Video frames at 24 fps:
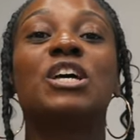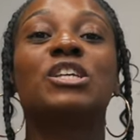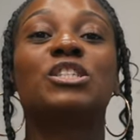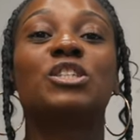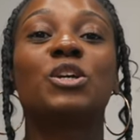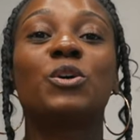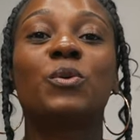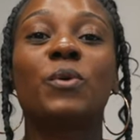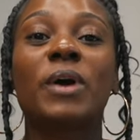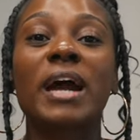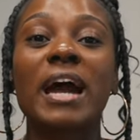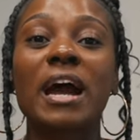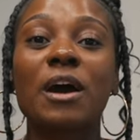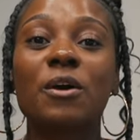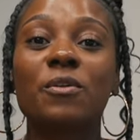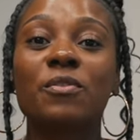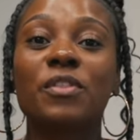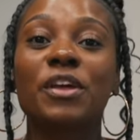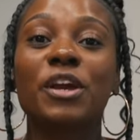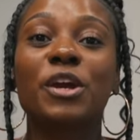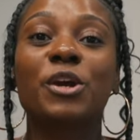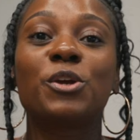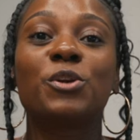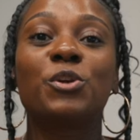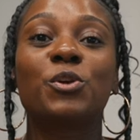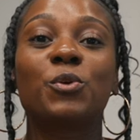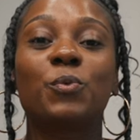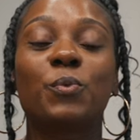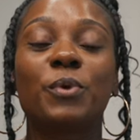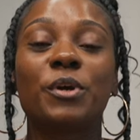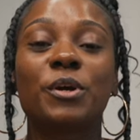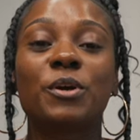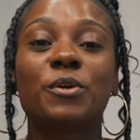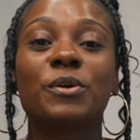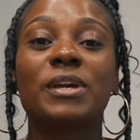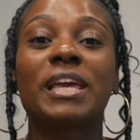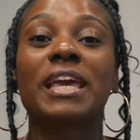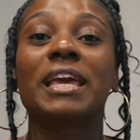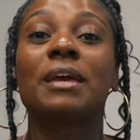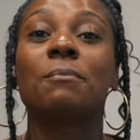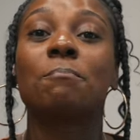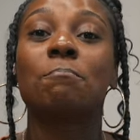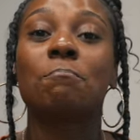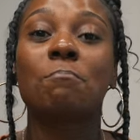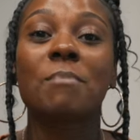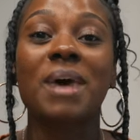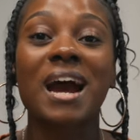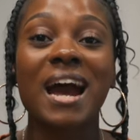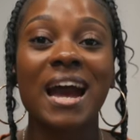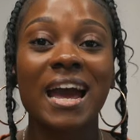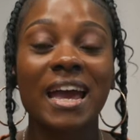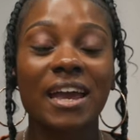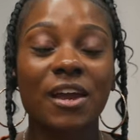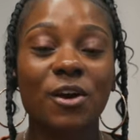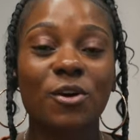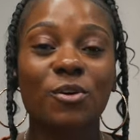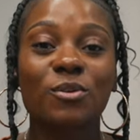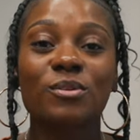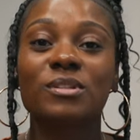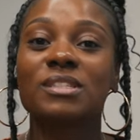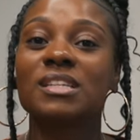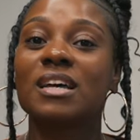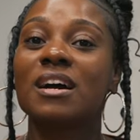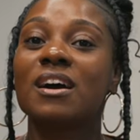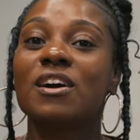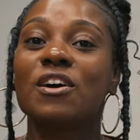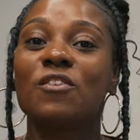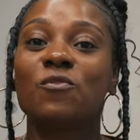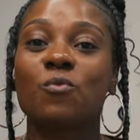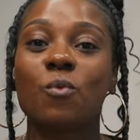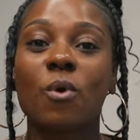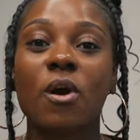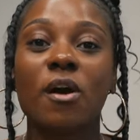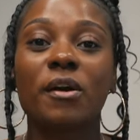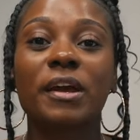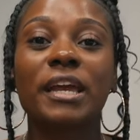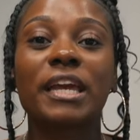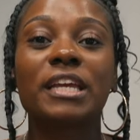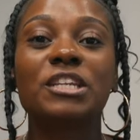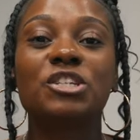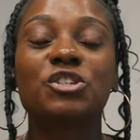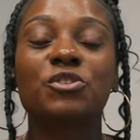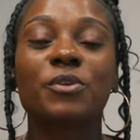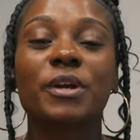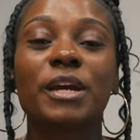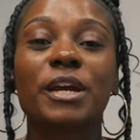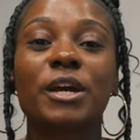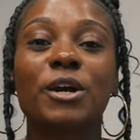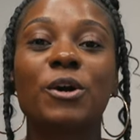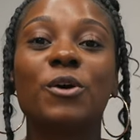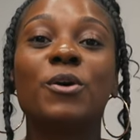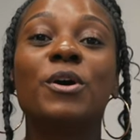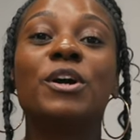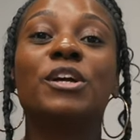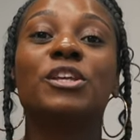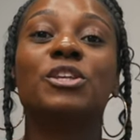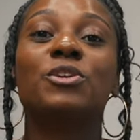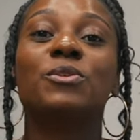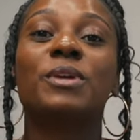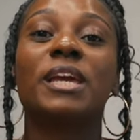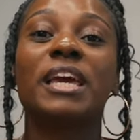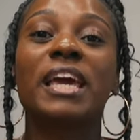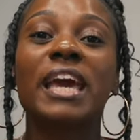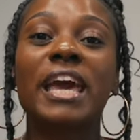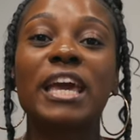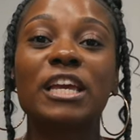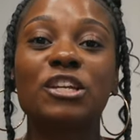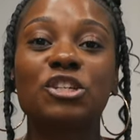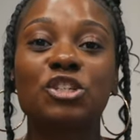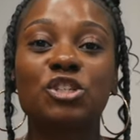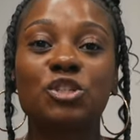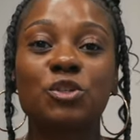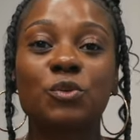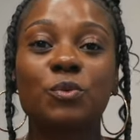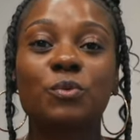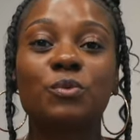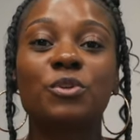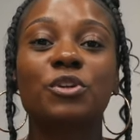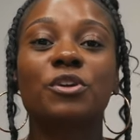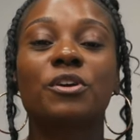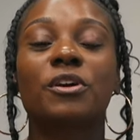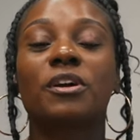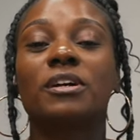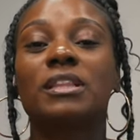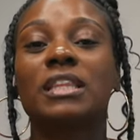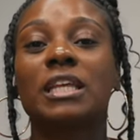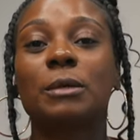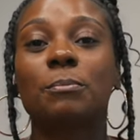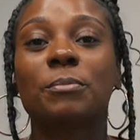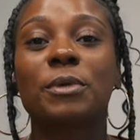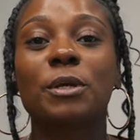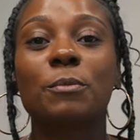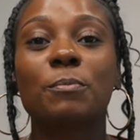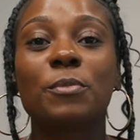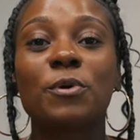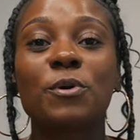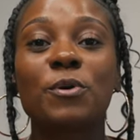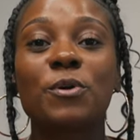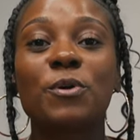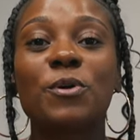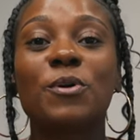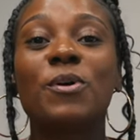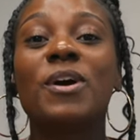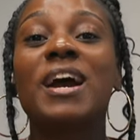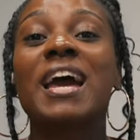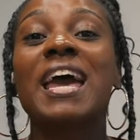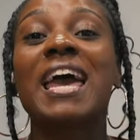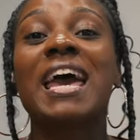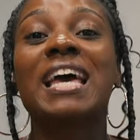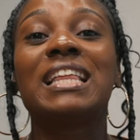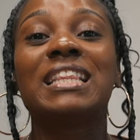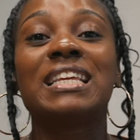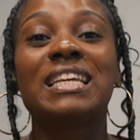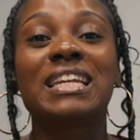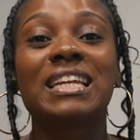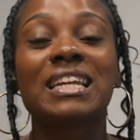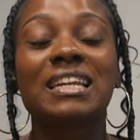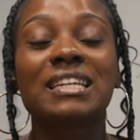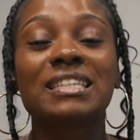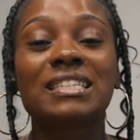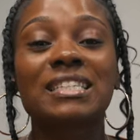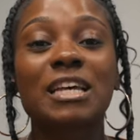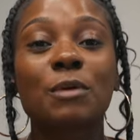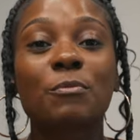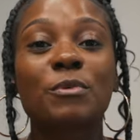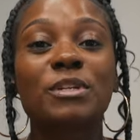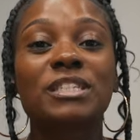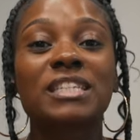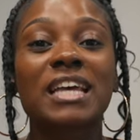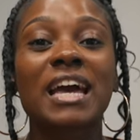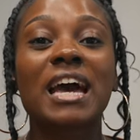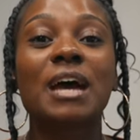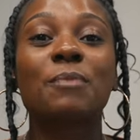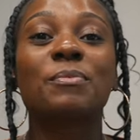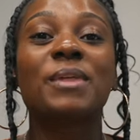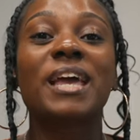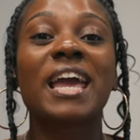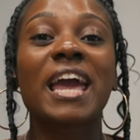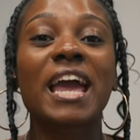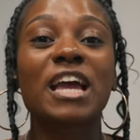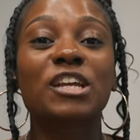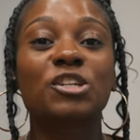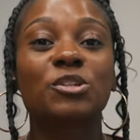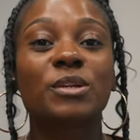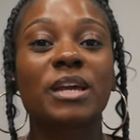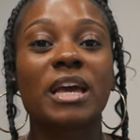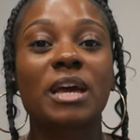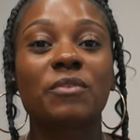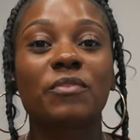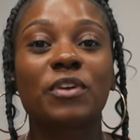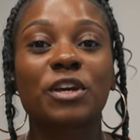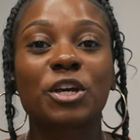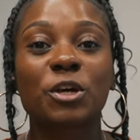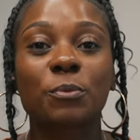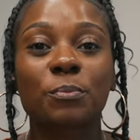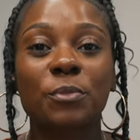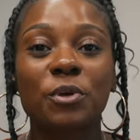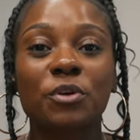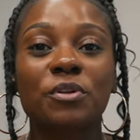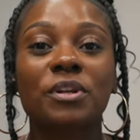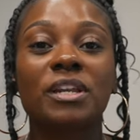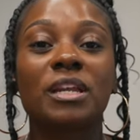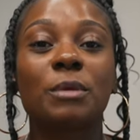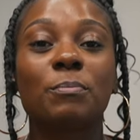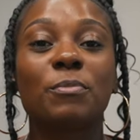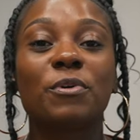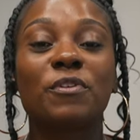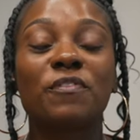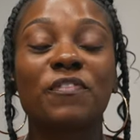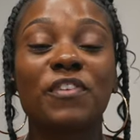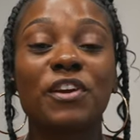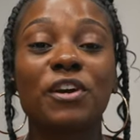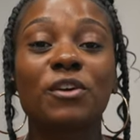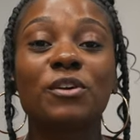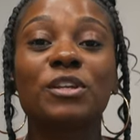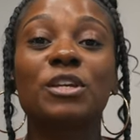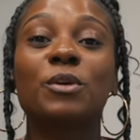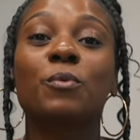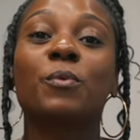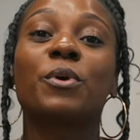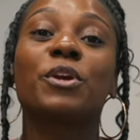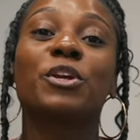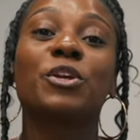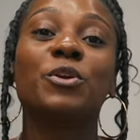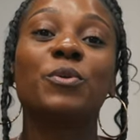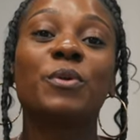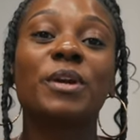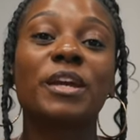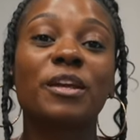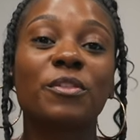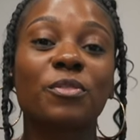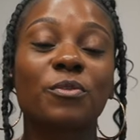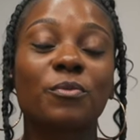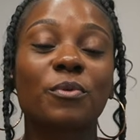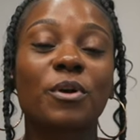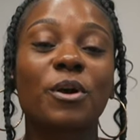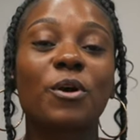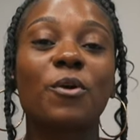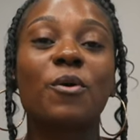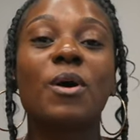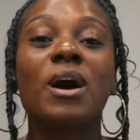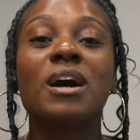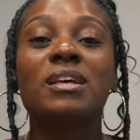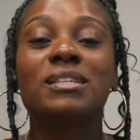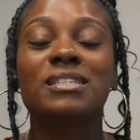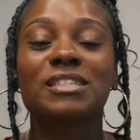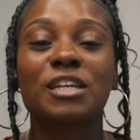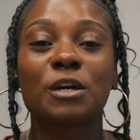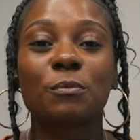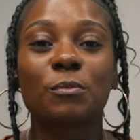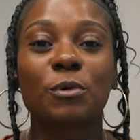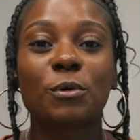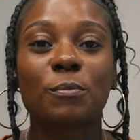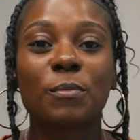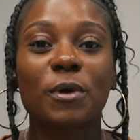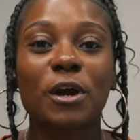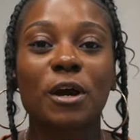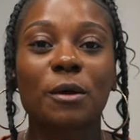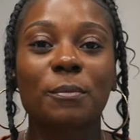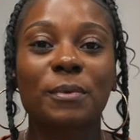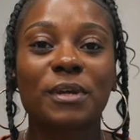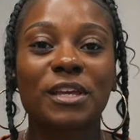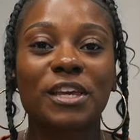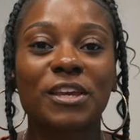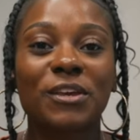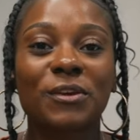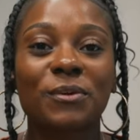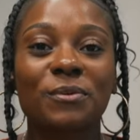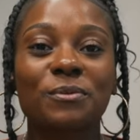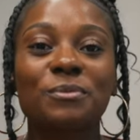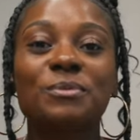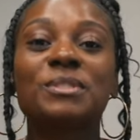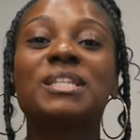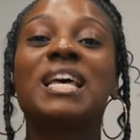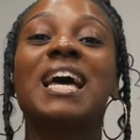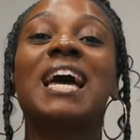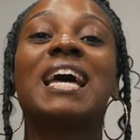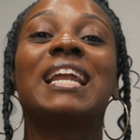So, out there, you will get miles of walking trail. You get a junior Olympic pool. And then in the summertime, they actually have a community pavilion where you can throw summer barbecues.